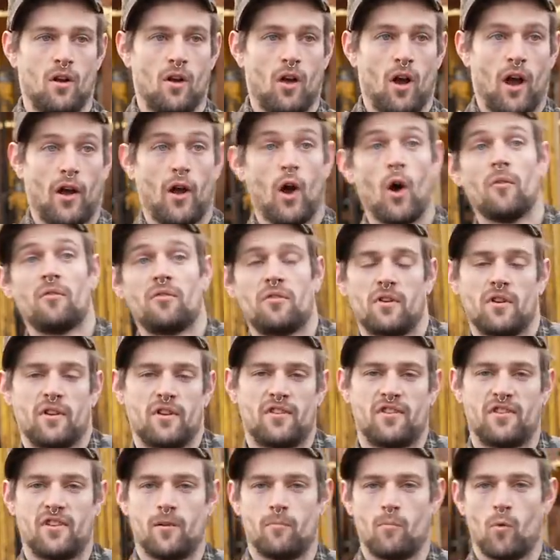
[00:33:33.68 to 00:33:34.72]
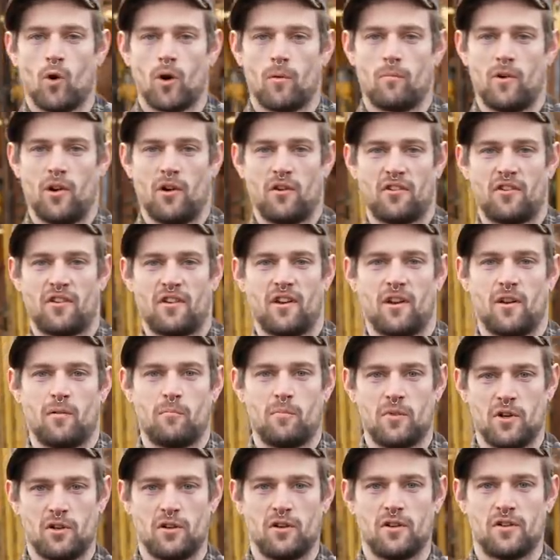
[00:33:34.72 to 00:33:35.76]
hopefully see more boats getting
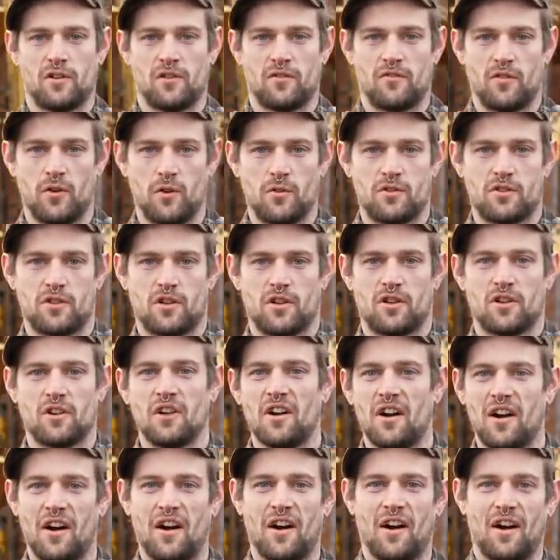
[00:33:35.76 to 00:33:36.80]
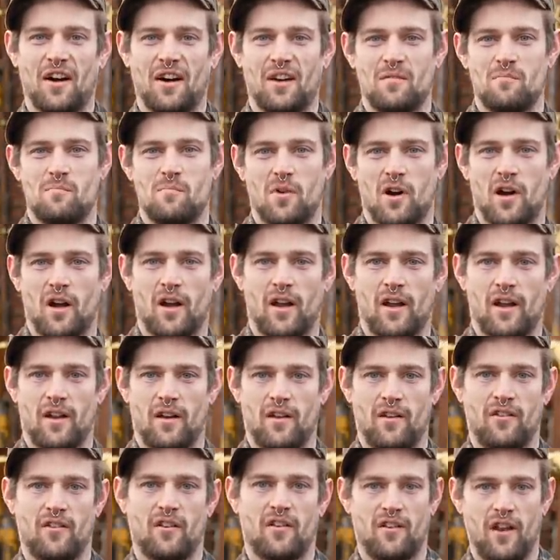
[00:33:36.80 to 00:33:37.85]
built in the future, but it
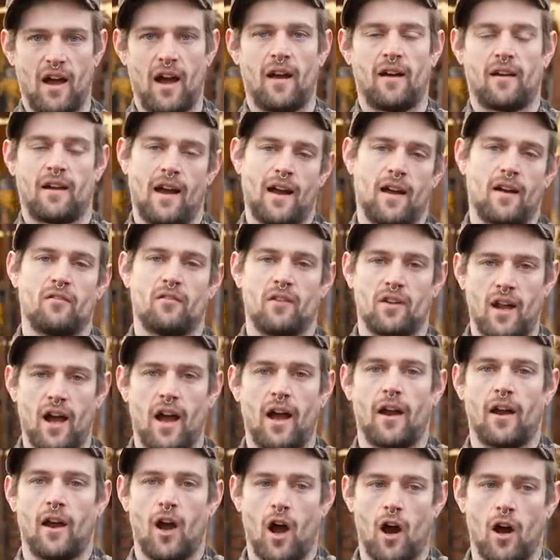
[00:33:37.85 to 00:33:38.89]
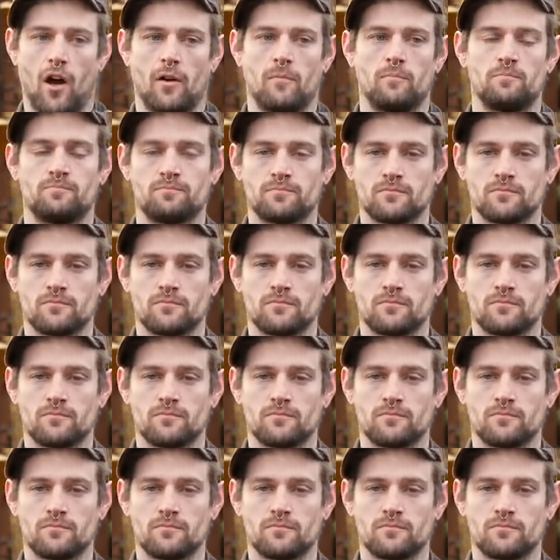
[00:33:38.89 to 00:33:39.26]
is kind of a dying art.